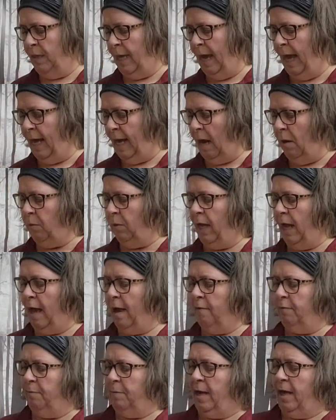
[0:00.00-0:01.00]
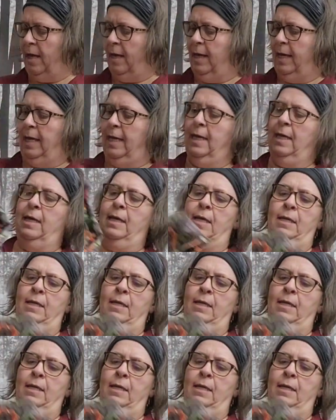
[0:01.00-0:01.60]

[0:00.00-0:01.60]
that, I will have my